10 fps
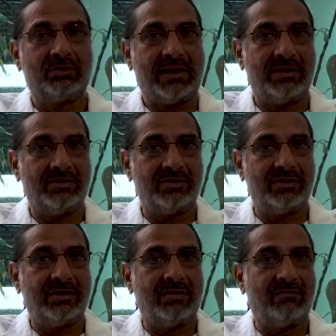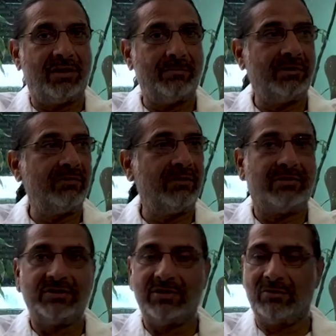challenges in the environment we are
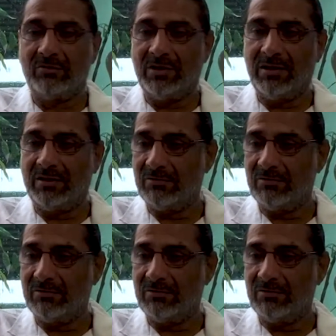facing today.